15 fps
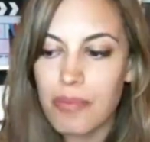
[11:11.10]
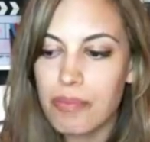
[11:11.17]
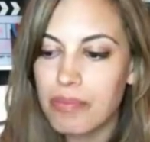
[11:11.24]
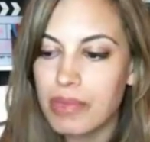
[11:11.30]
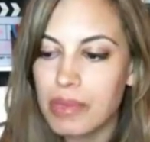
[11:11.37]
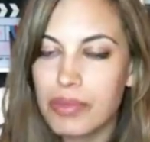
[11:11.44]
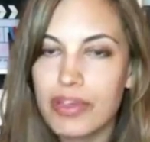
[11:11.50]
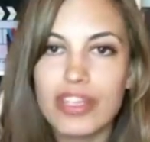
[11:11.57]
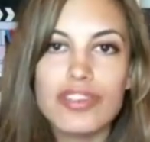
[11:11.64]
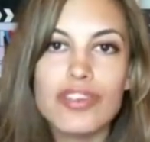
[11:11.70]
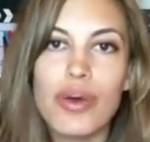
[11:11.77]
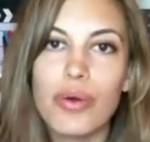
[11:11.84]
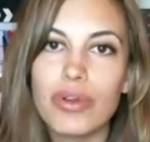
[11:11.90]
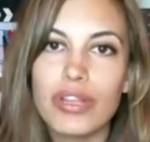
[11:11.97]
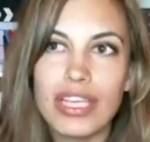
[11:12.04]
people can
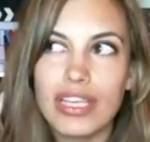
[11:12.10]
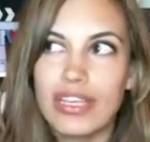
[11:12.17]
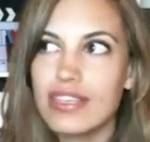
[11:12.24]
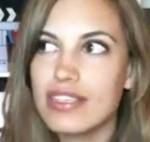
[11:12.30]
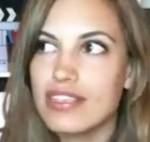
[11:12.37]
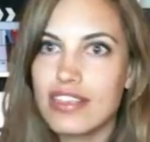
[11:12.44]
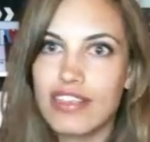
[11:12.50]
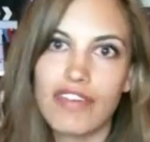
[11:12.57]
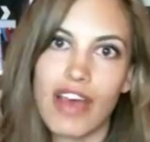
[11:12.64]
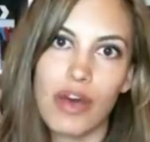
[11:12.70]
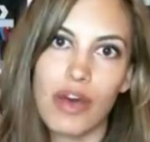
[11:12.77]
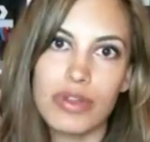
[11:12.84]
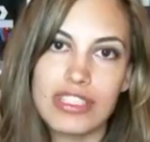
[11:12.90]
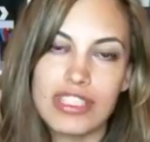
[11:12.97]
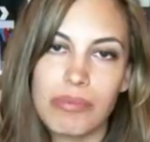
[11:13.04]
totally sniff
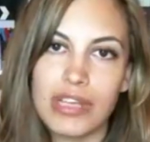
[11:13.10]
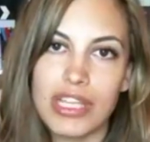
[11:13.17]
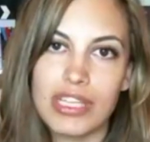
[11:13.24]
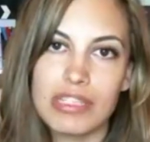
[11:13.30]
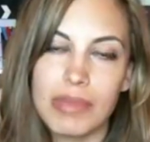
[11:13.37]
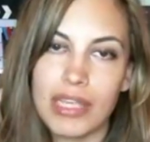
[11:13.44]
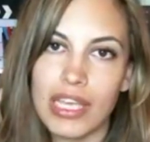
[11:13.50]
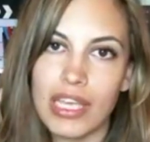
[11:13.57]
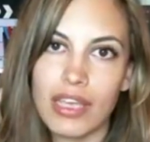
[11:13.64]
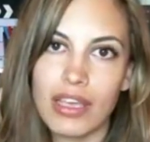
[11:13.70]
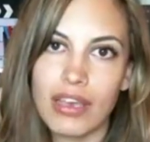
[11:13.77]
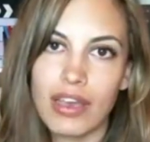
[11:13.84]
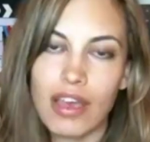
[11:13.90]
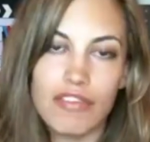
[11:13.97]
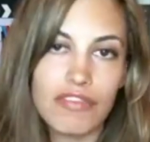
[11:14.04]
out when somebody is
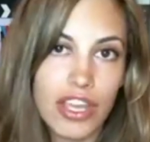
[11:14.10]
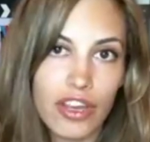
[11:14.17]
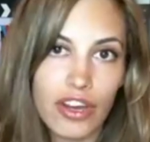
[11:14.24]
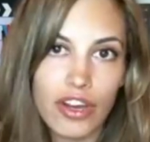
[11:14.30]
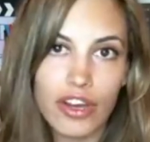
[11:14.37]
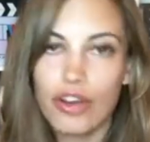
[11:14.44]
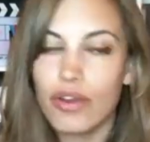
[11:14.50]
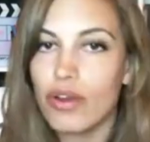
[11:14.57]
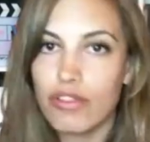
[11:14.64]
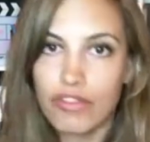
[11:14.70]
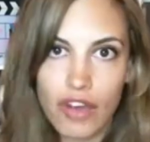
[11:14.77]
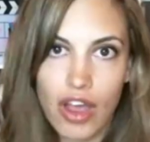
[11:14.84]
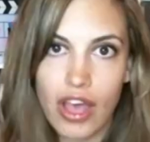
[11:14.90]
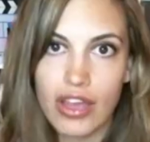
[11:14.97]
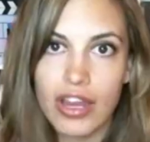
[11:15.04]
being a faker or a
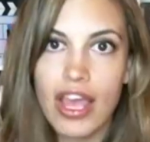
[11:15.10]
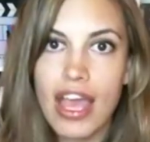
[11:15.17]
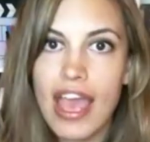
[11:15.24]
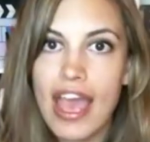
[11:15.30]
fraud.